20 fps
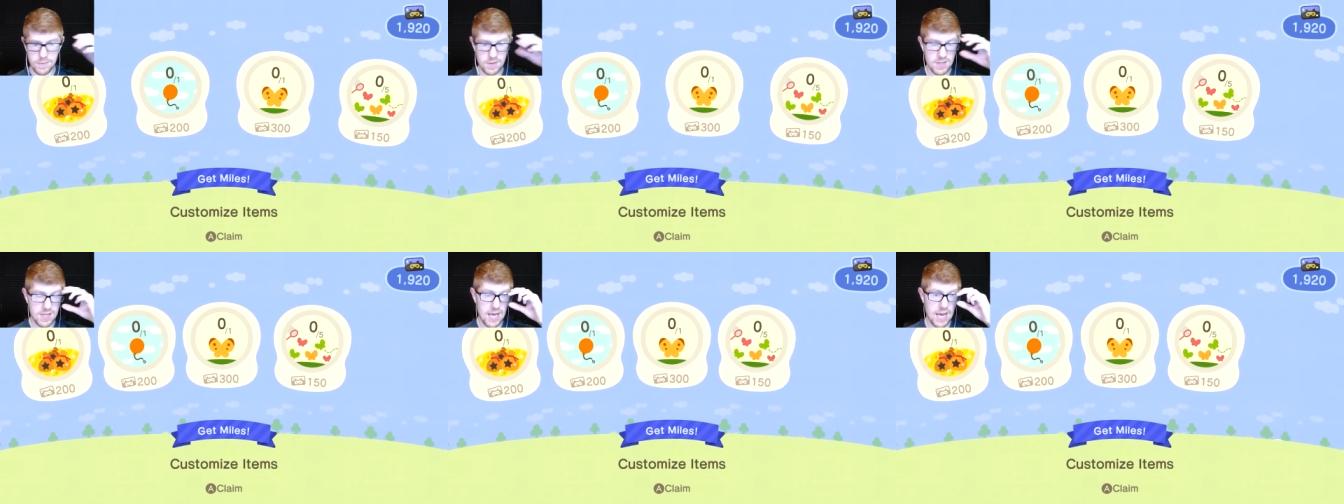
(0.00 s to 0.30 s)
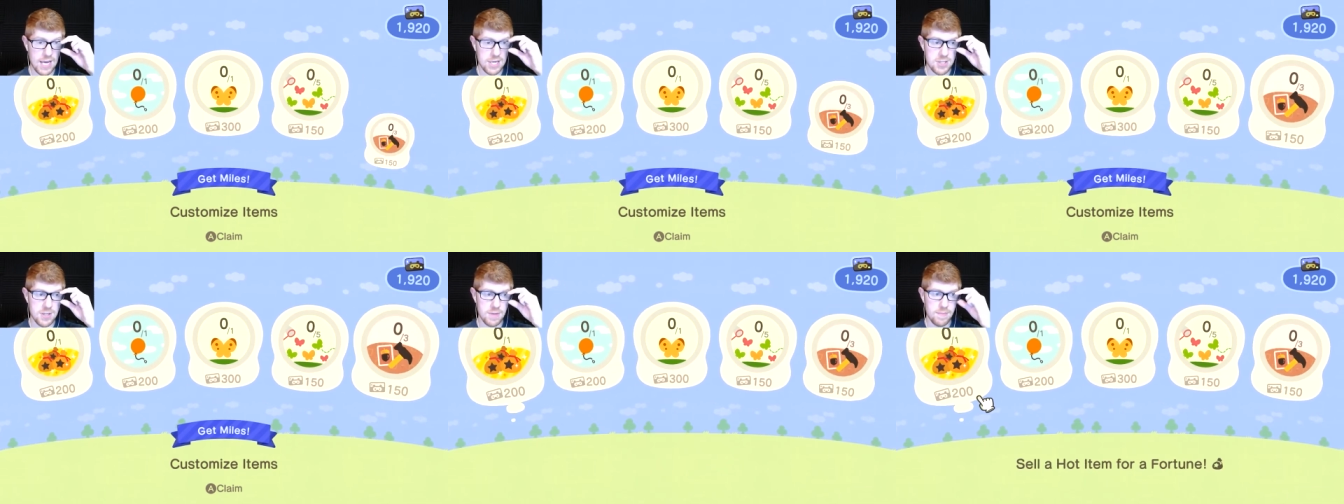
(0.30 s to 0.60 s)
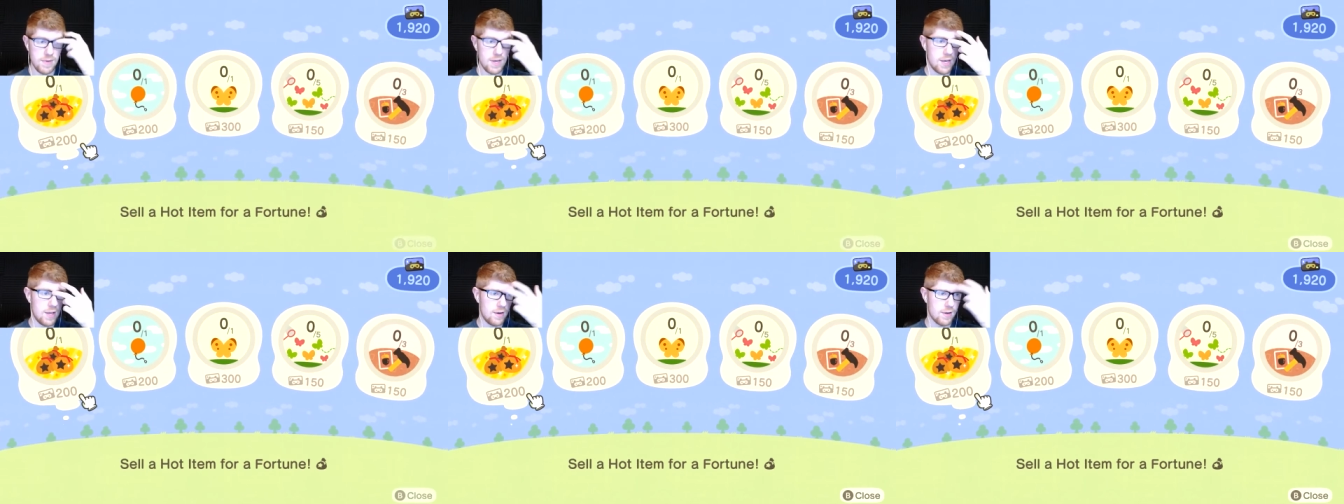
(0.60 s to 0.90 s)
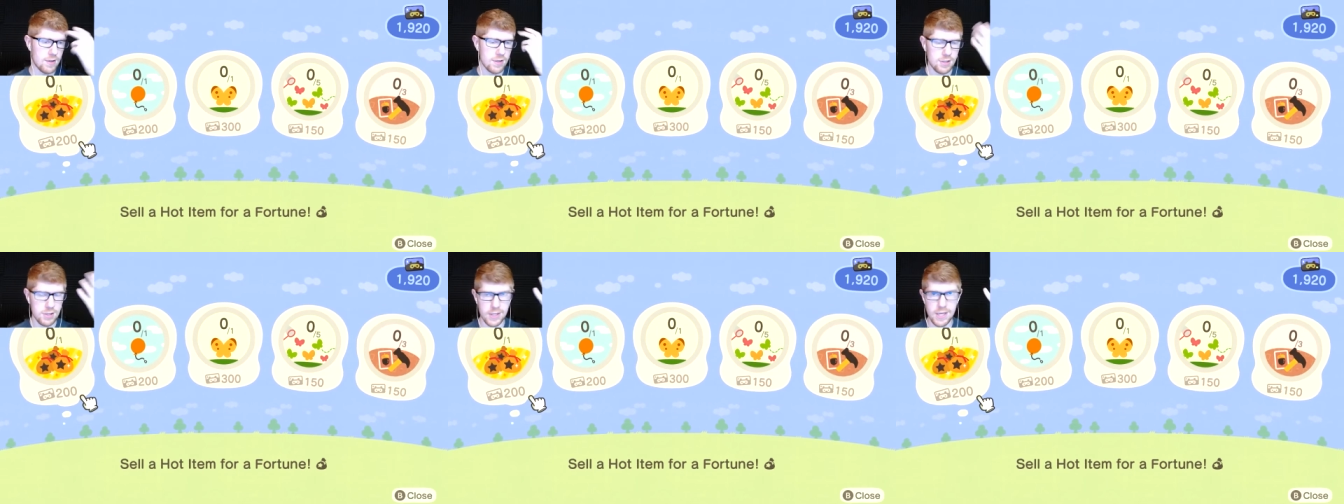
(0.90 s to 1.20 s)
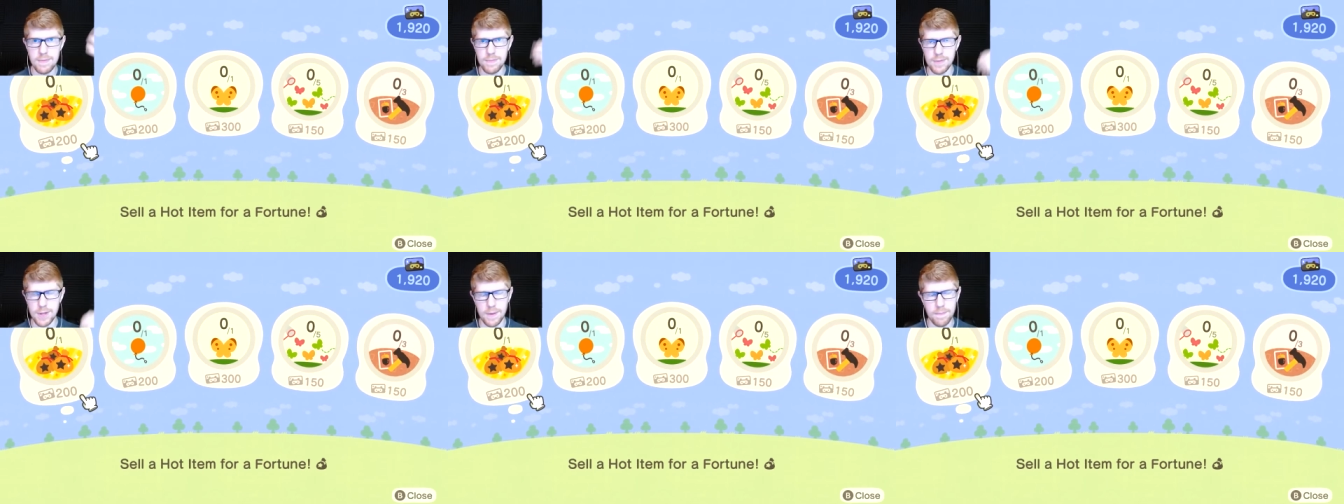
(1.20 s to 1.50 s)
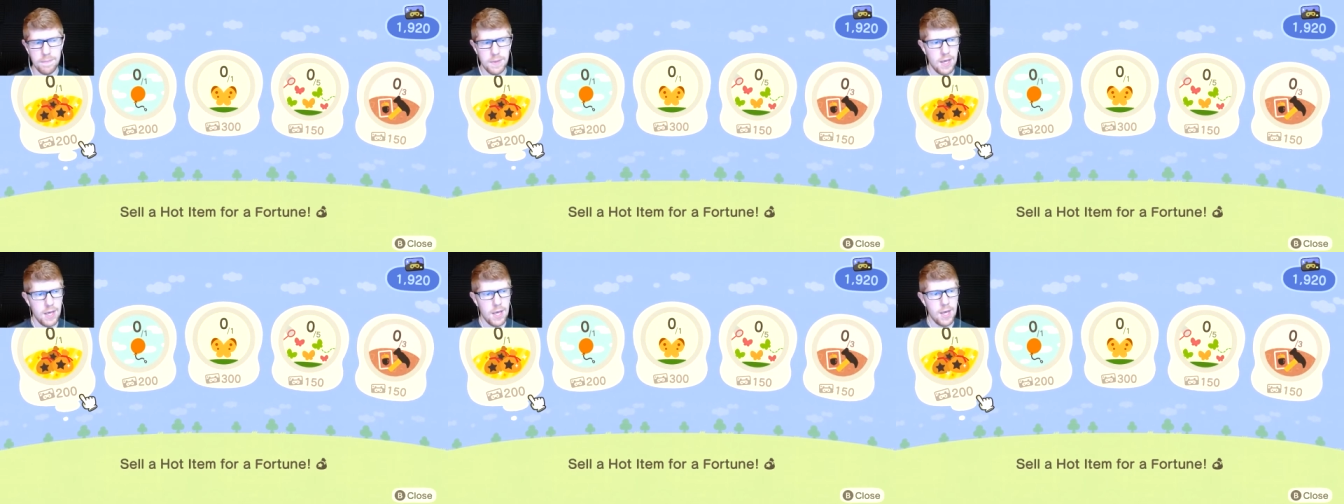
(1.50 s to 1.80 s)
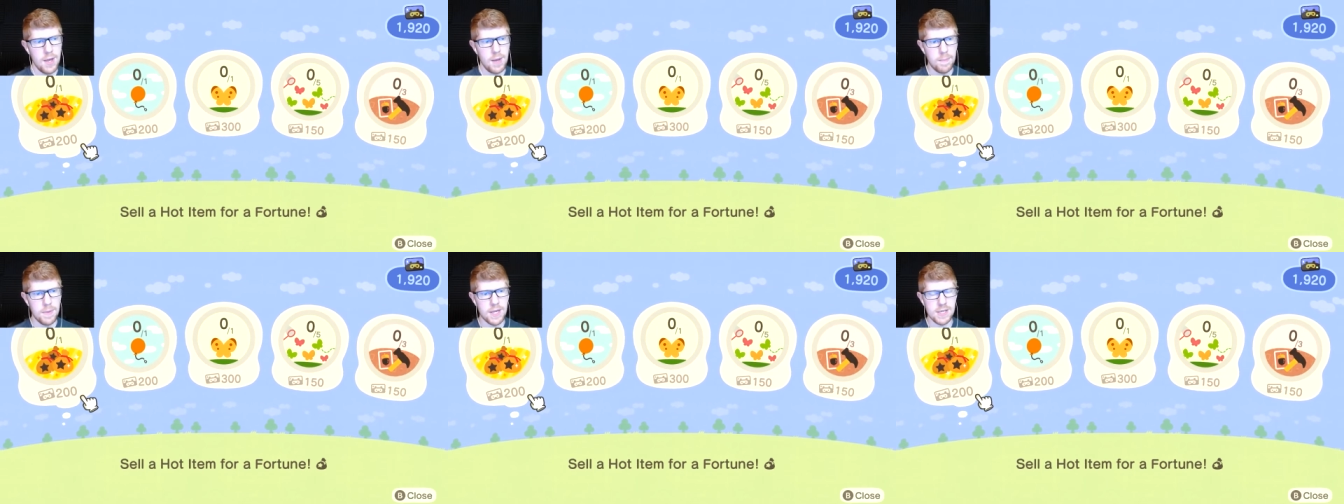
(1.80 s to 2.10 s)
cash them in, claim them,
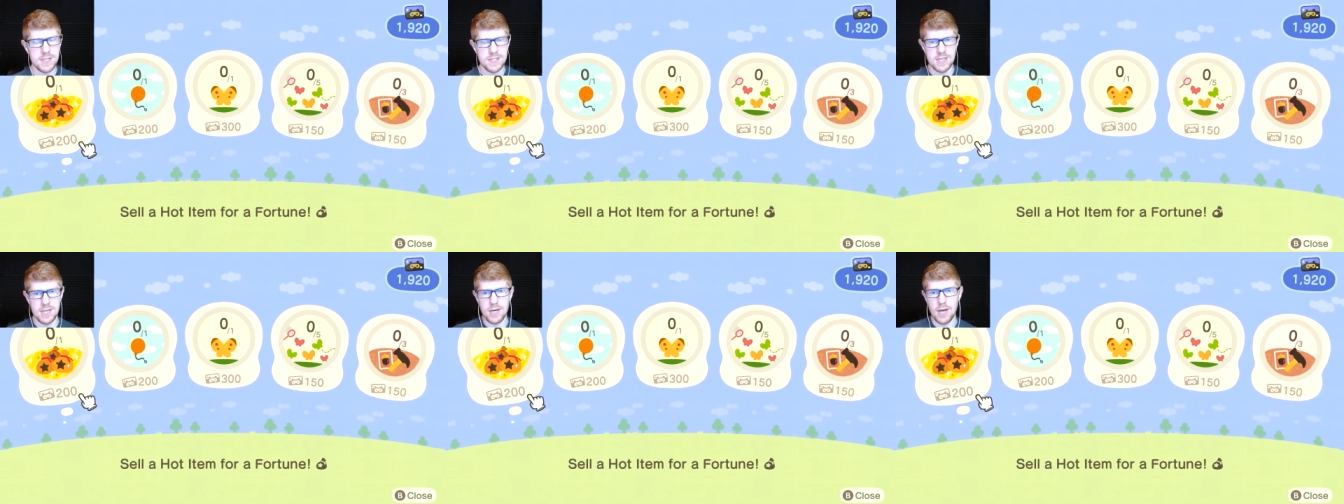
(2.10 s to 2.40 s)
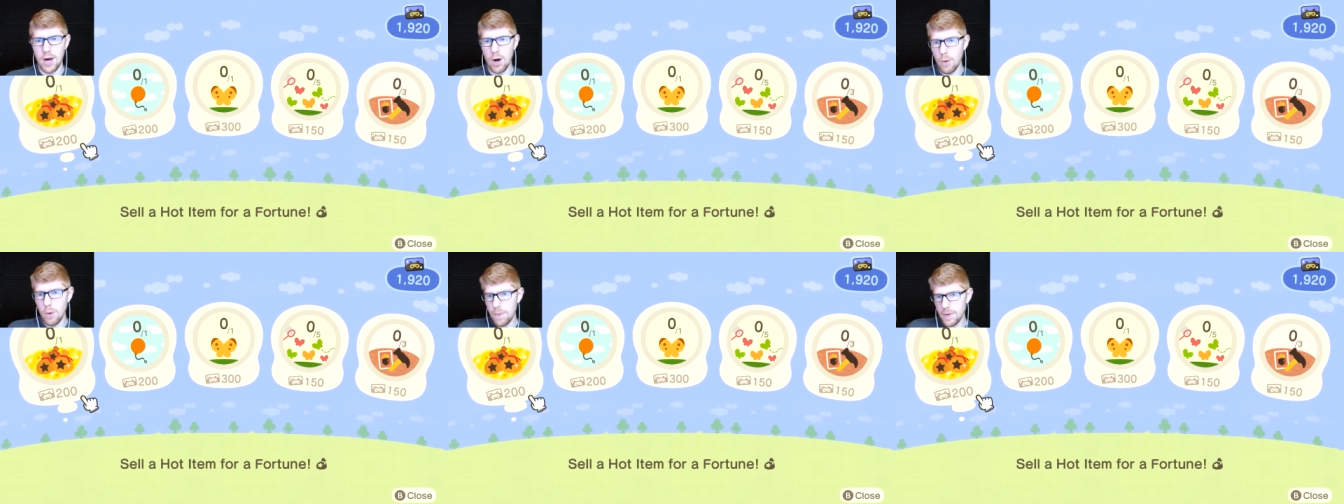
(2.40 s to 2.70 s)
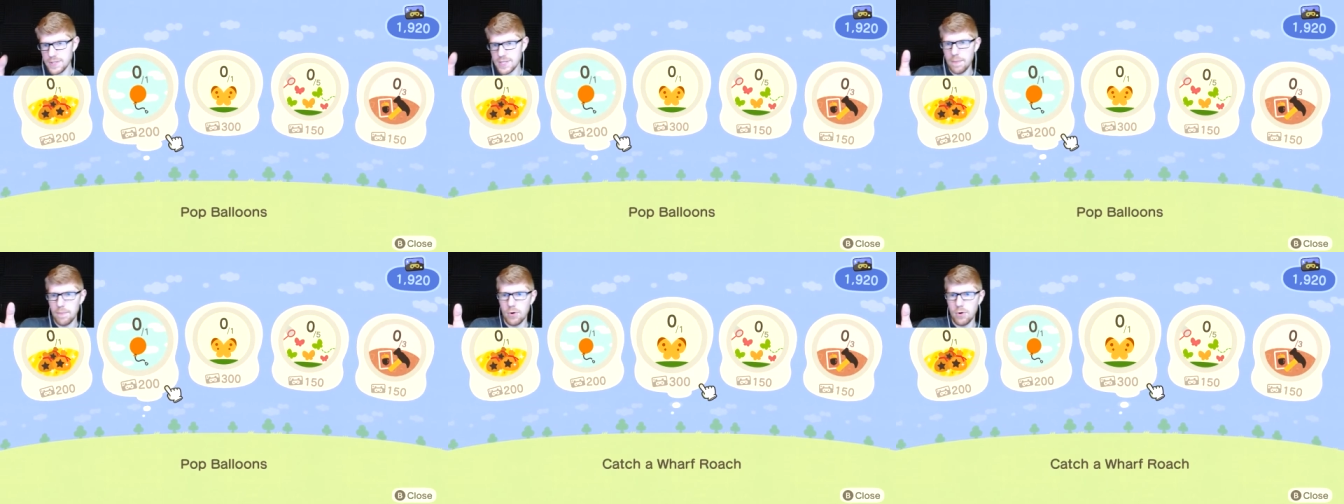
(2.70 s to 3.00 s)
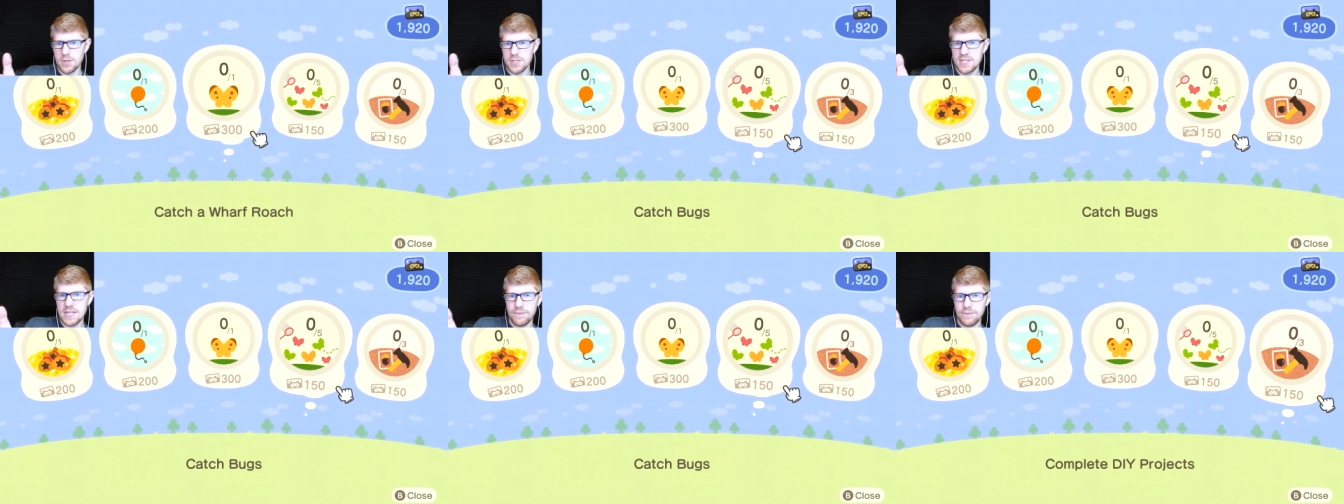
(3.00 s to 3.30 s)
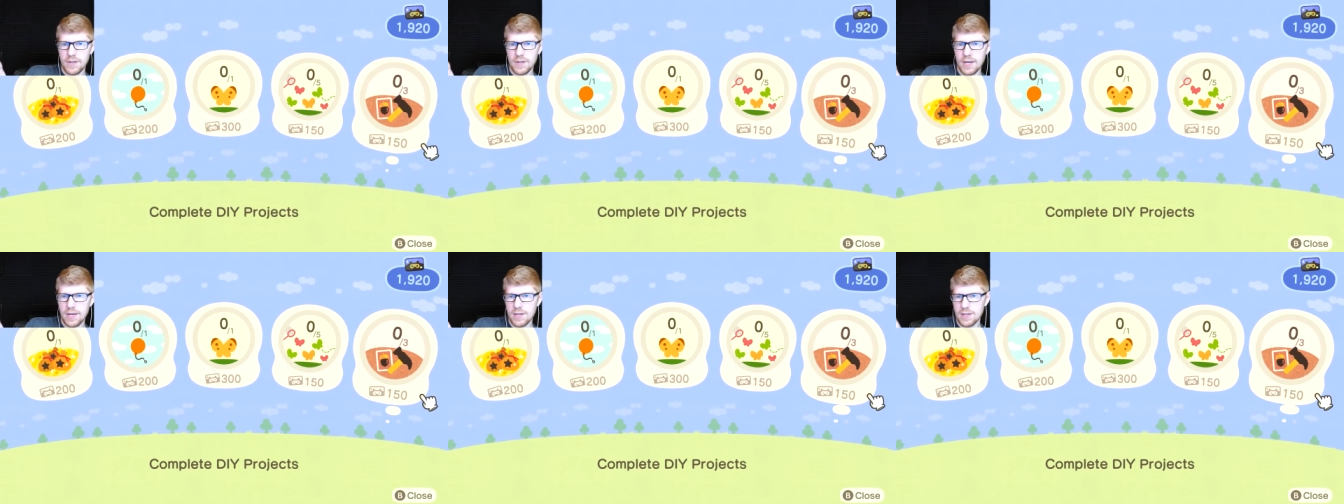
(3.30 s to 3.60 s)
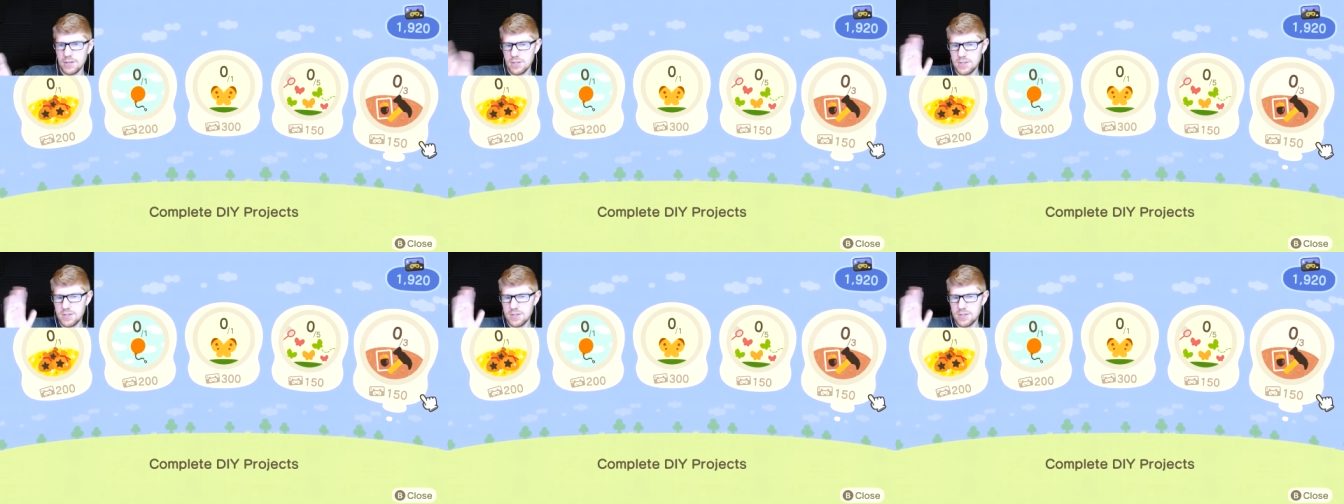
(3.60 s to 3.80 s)
because it opens up more stuff like